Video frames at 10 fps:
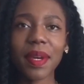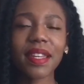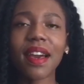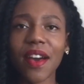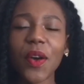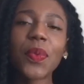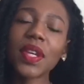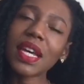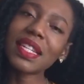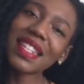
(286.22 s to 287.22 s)
But yeah, I hope
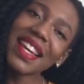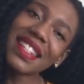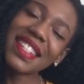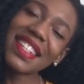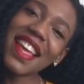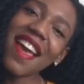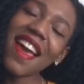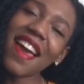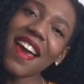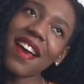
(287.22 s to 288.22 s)
you guys liked it.
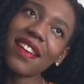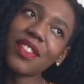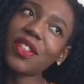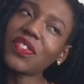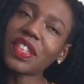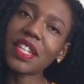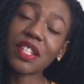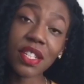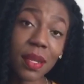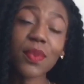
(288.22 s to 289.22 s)
And don't
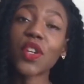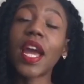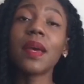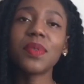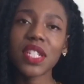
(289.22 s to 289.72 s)
forget to subscribe,